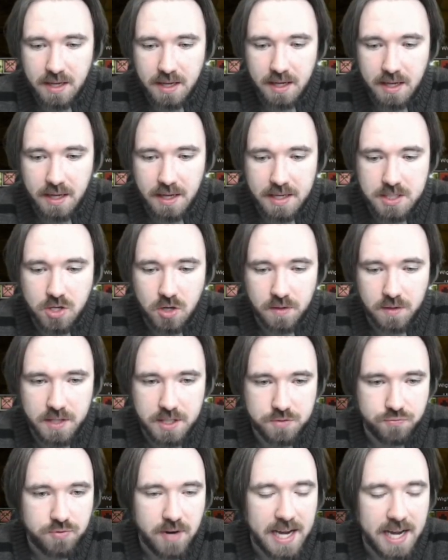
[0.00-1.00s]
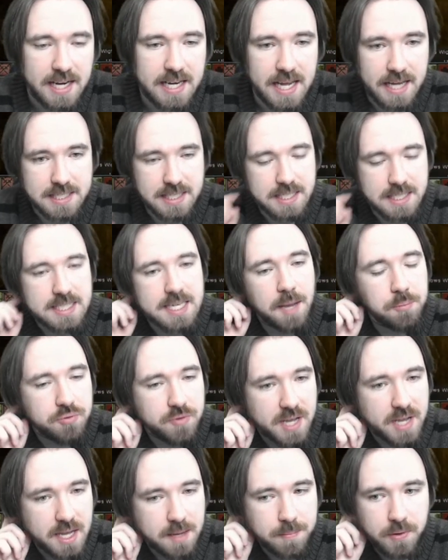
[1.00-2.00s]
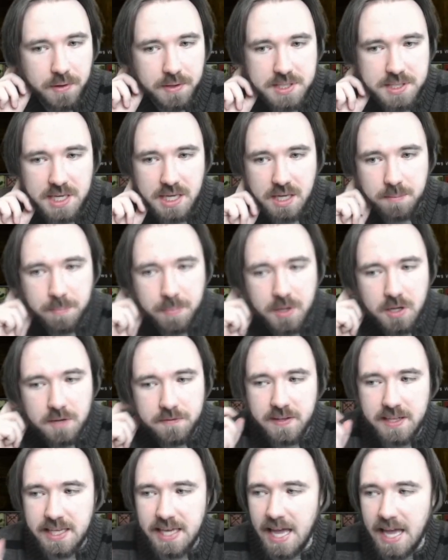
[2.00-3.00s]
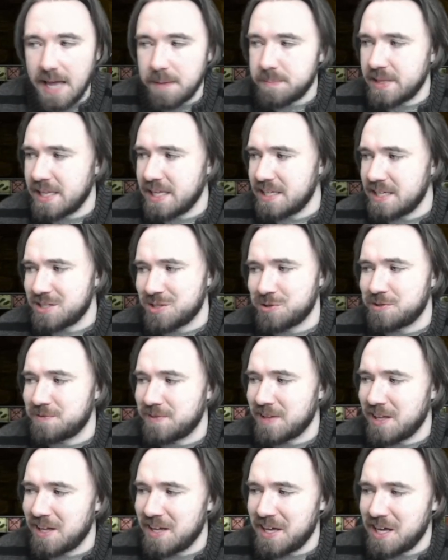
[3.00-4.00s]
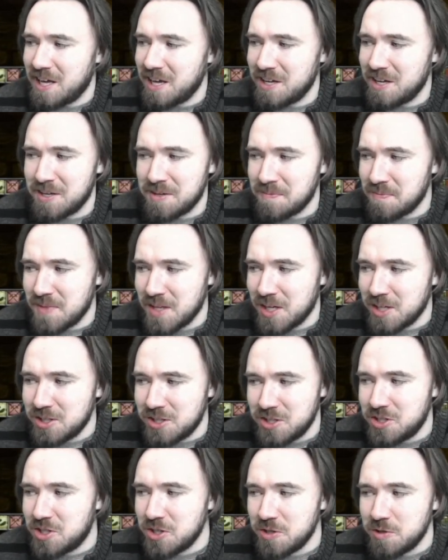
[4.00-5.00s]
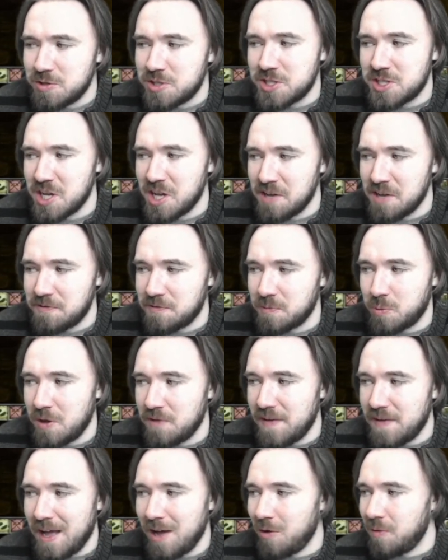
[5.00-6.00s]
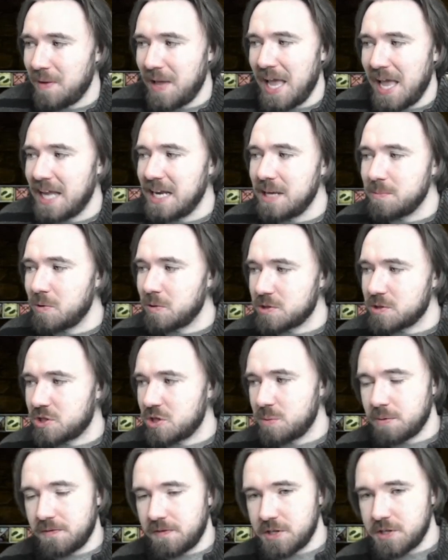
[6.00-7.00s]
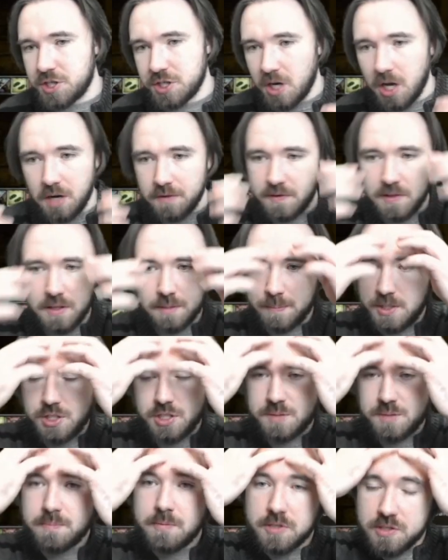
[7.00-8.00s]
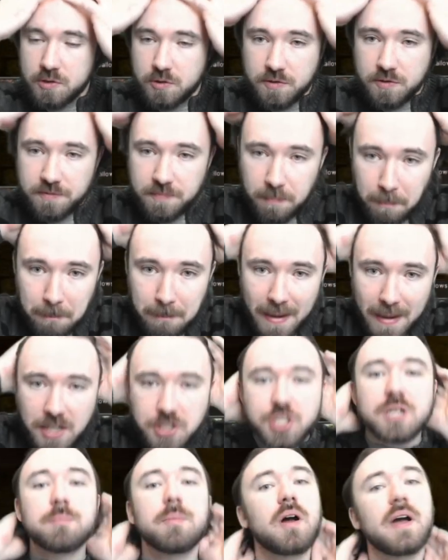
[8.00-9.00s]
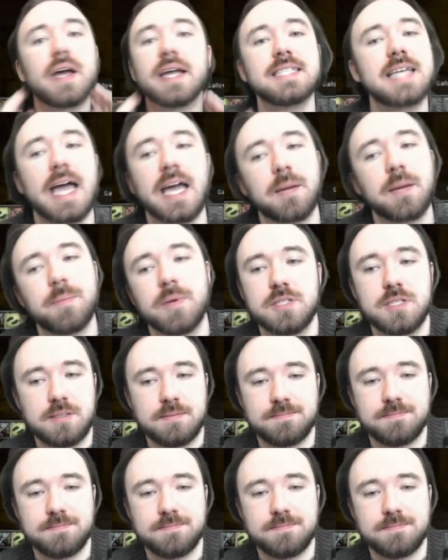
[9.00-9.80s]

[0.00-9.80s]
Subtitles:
He's got these radiating temporary hit points. He can perfectly happily sort of like do stuff without any more supervision other than me just sort of mashing my attack button.